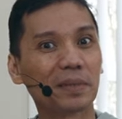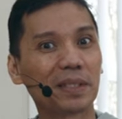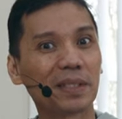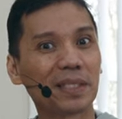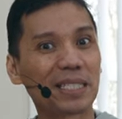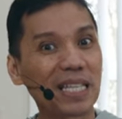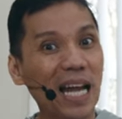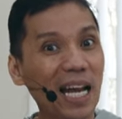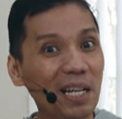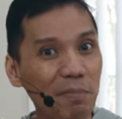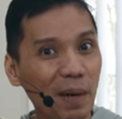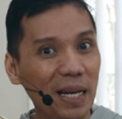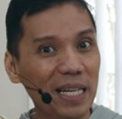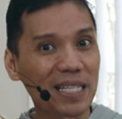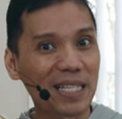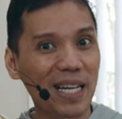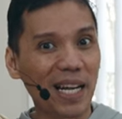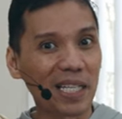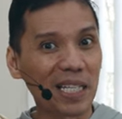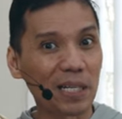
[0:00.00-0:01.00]
side by
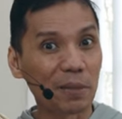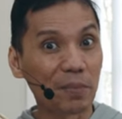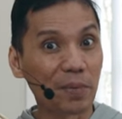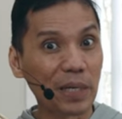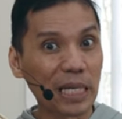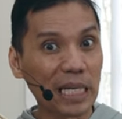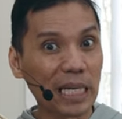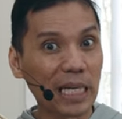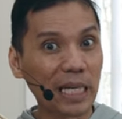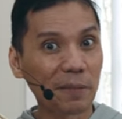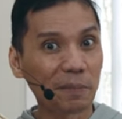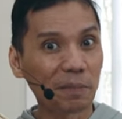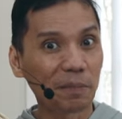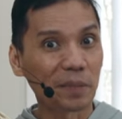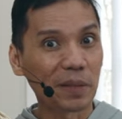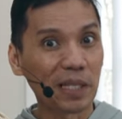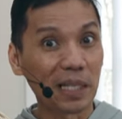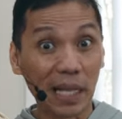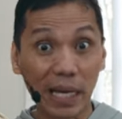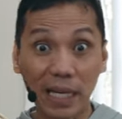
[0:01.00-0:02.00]
side the breathing,
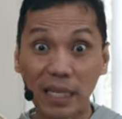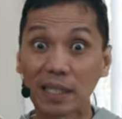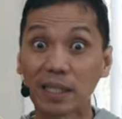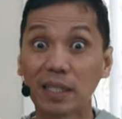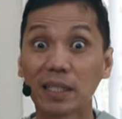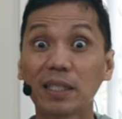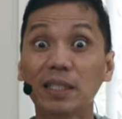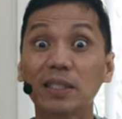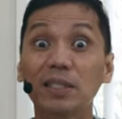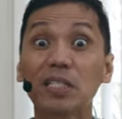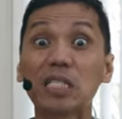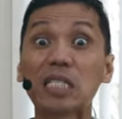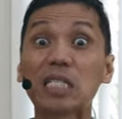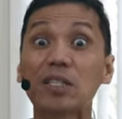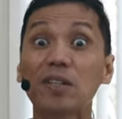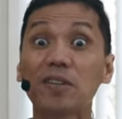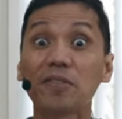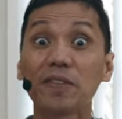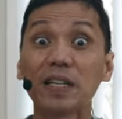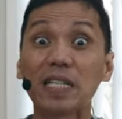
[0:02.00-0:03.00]
like the
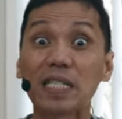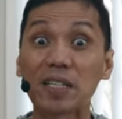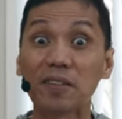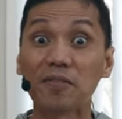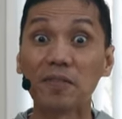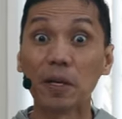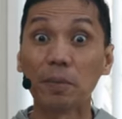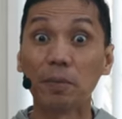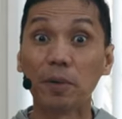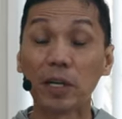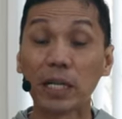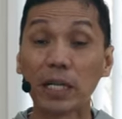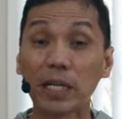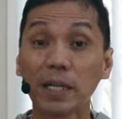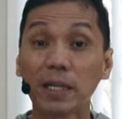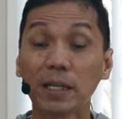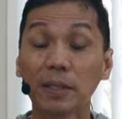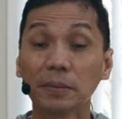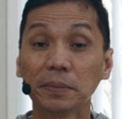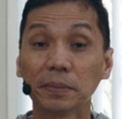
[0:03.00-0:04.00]
surface of the
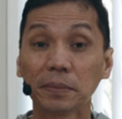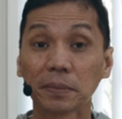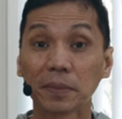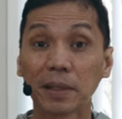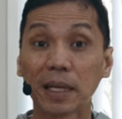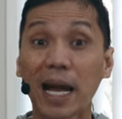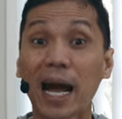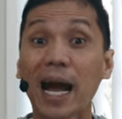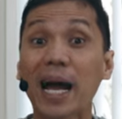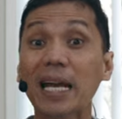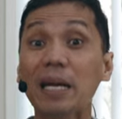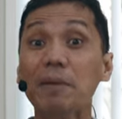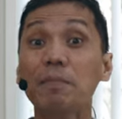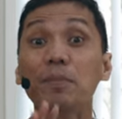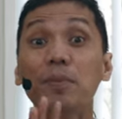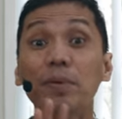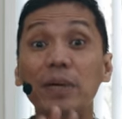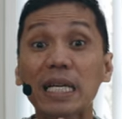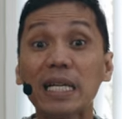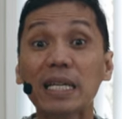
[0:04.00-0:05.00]
body, I am
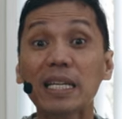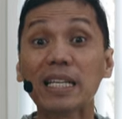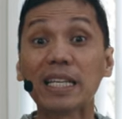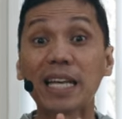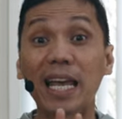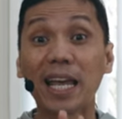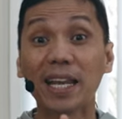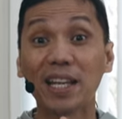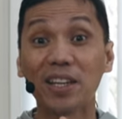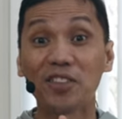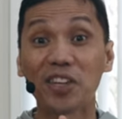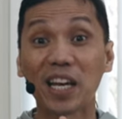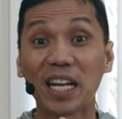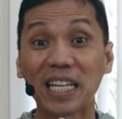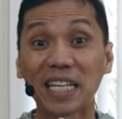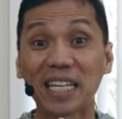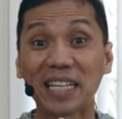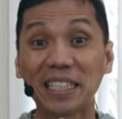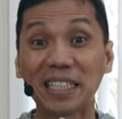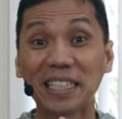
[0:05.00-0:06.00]
breathing
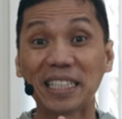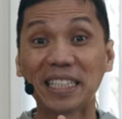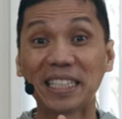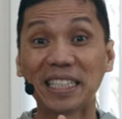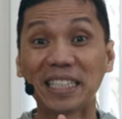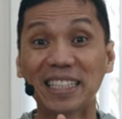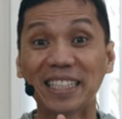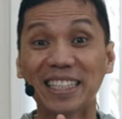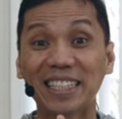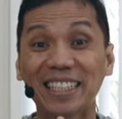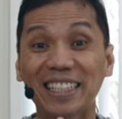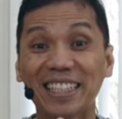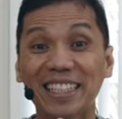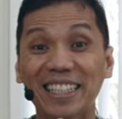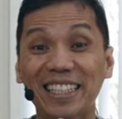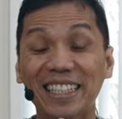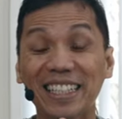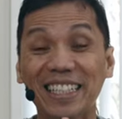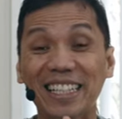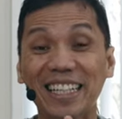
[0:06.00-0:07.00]
energetically.
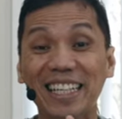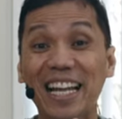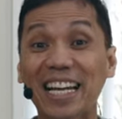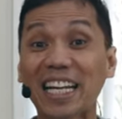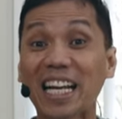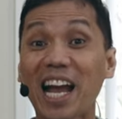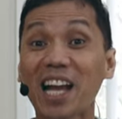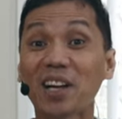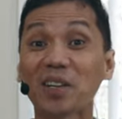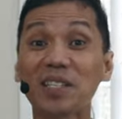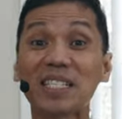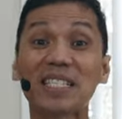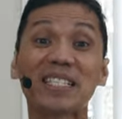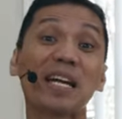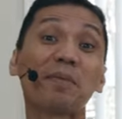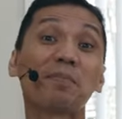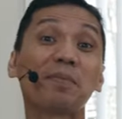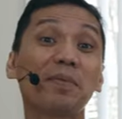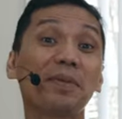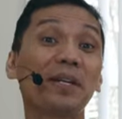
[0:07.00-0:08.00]
Like I could
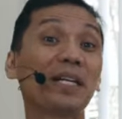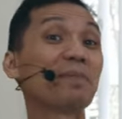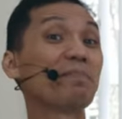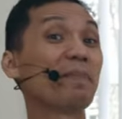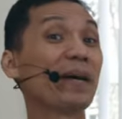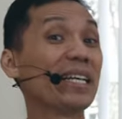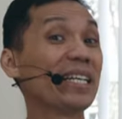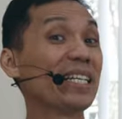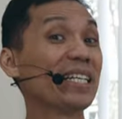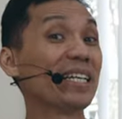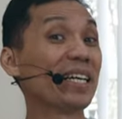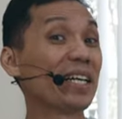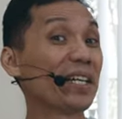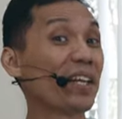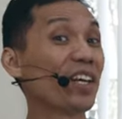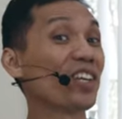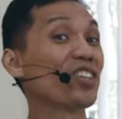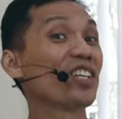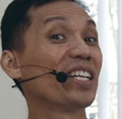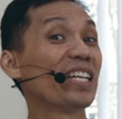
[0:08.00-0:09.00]
separate my
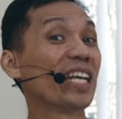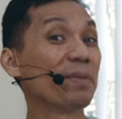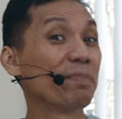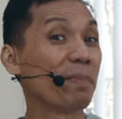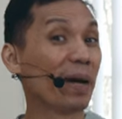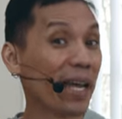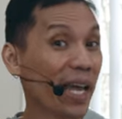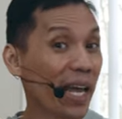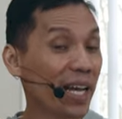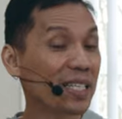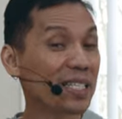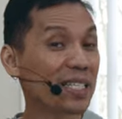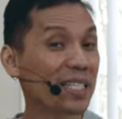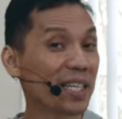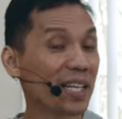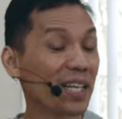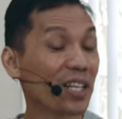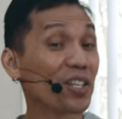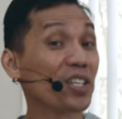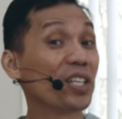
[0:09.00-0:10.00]
inhalation and my
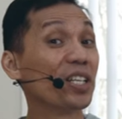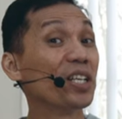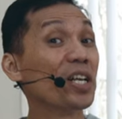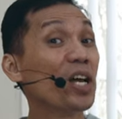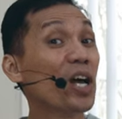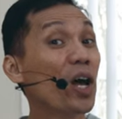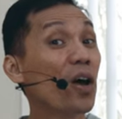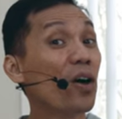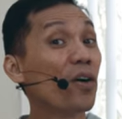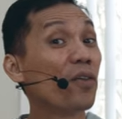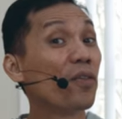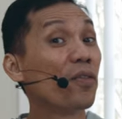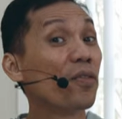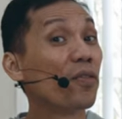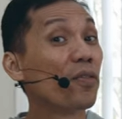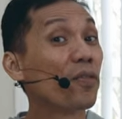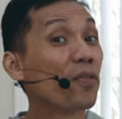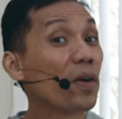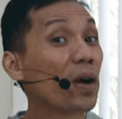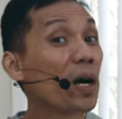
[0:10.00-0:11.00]
exhalation
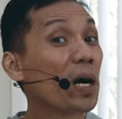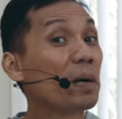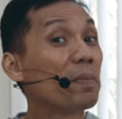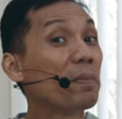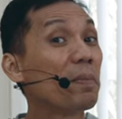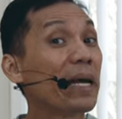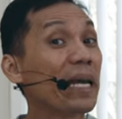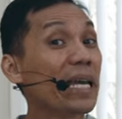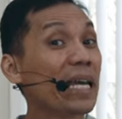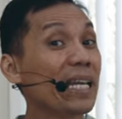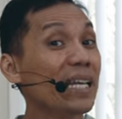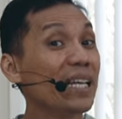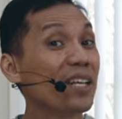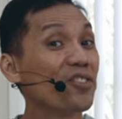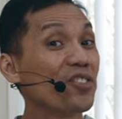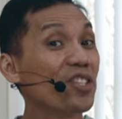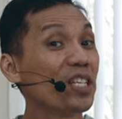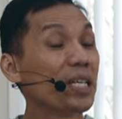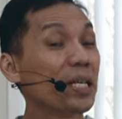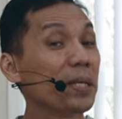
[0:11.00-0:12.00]
from my
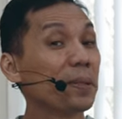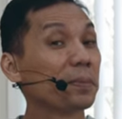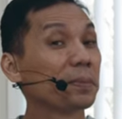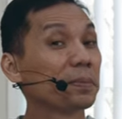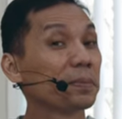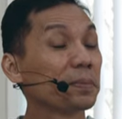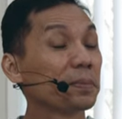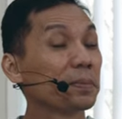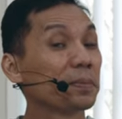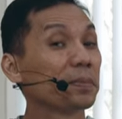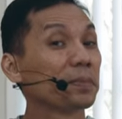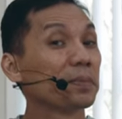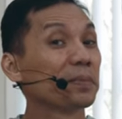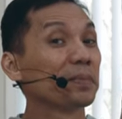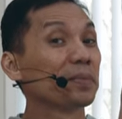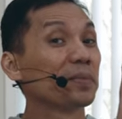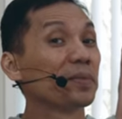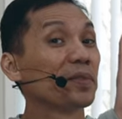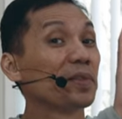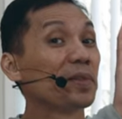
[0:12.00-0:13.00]
energy
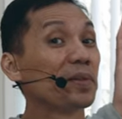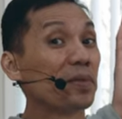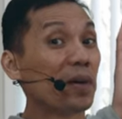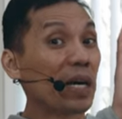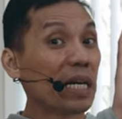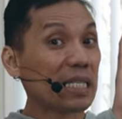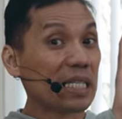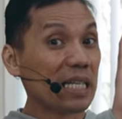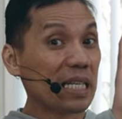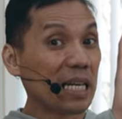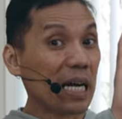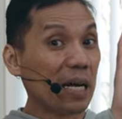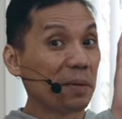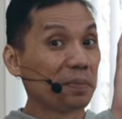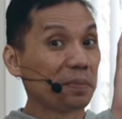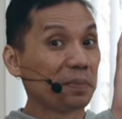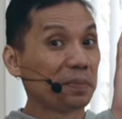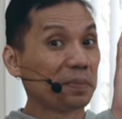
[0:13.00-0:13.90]
rising up.